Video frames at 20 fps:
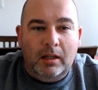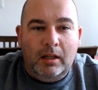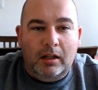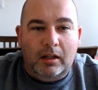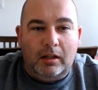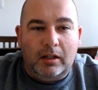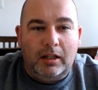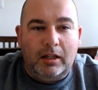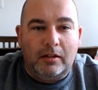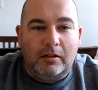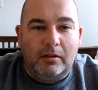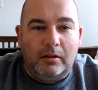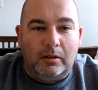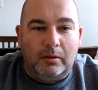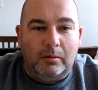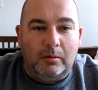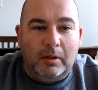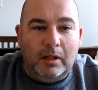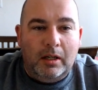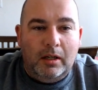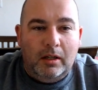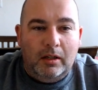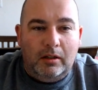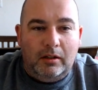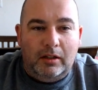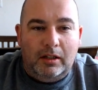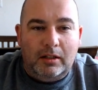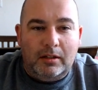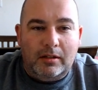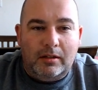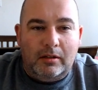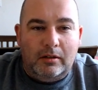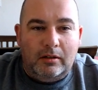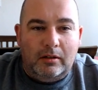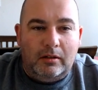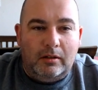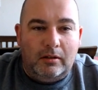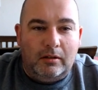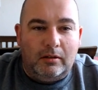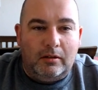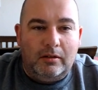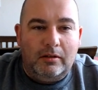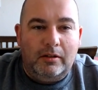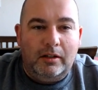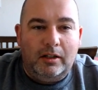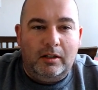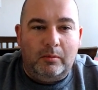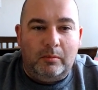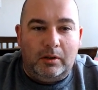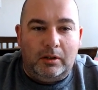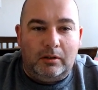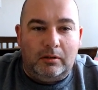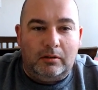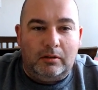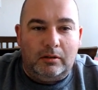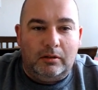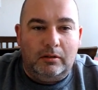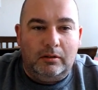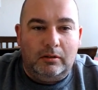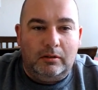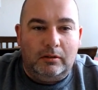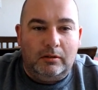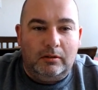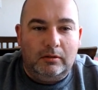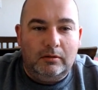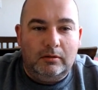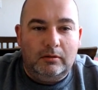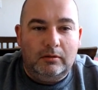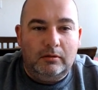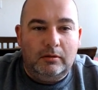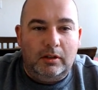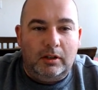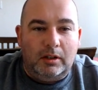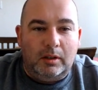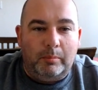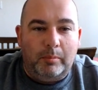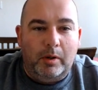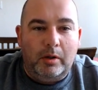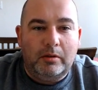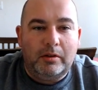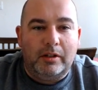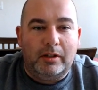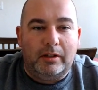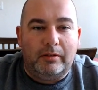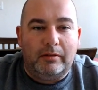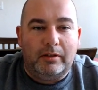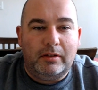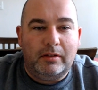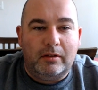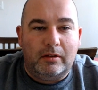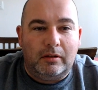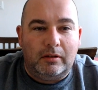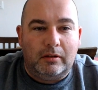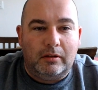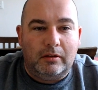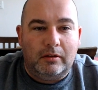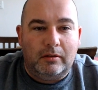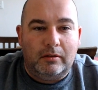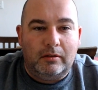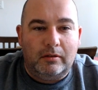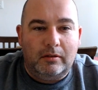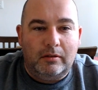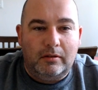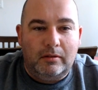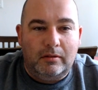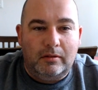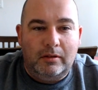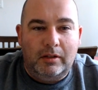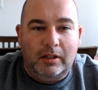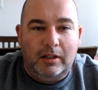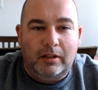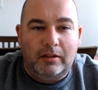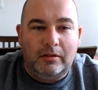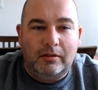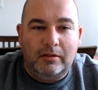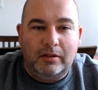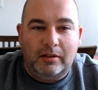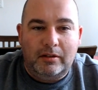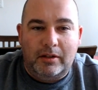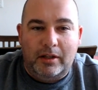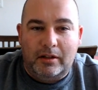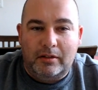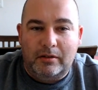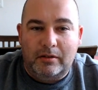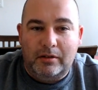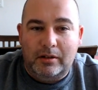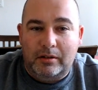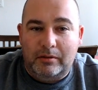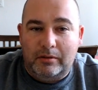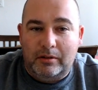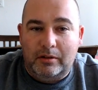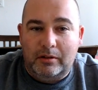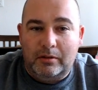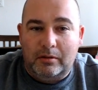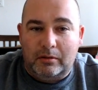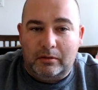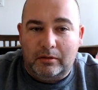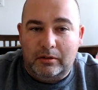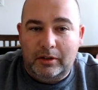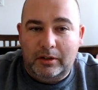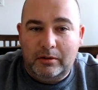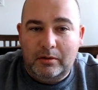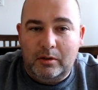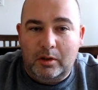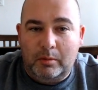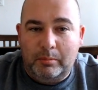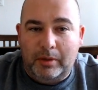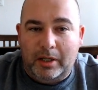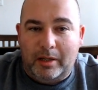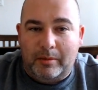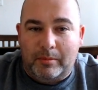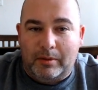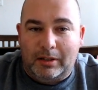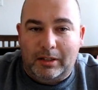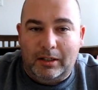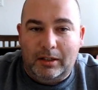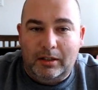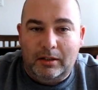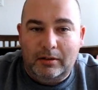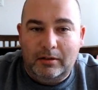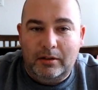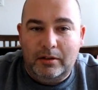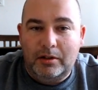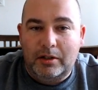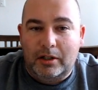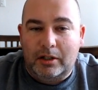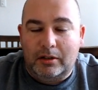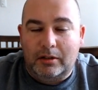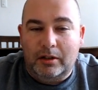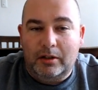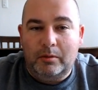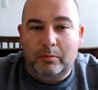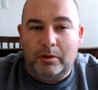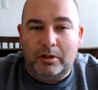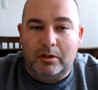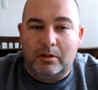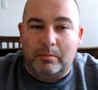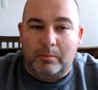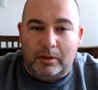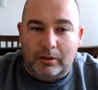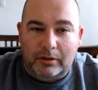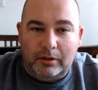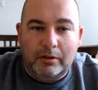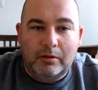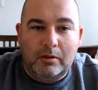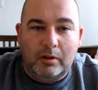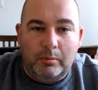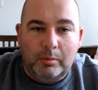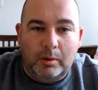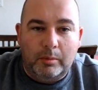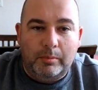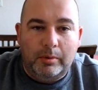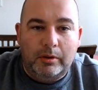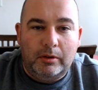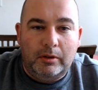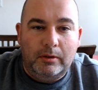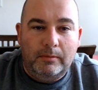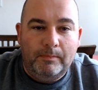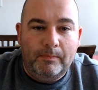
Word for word: Okay, so you can see the second one on the in the box there is the TS6000 series on desktop MLR TJNO, which is my desktop computer.